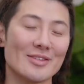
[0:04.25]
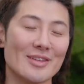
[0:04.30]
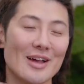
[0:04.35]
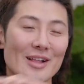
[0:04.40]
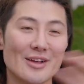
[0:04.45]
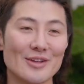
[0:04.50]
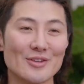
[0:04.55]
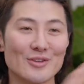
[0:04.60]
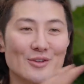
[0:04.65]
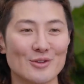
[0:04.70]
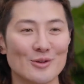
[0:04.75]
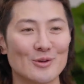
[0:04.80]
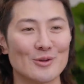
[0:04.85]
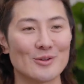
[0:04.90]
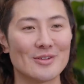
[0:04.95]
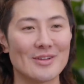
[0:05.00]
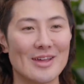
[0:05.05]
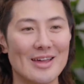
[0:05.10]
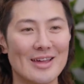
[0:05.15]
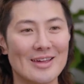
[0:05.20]
styling
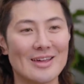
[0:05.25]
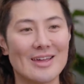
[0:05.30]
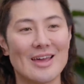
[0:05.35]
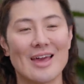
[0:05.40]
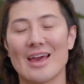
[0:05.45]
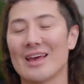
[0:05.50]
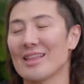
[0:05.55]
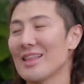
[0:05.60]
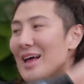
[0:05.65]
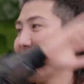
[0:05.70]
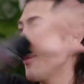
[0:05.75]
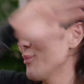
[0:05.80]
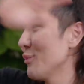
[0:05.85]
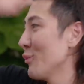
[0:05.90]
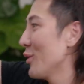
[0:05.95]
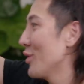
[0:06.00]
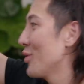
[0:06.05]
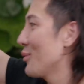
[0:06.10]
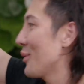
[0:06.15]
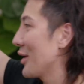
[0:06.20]
tutorial today, and I'm
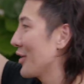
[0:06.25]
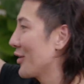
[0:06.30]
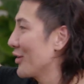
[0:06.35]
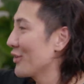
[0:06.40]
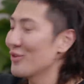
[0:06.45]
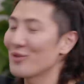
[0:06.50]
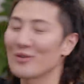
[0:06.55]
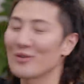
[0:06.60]
with my good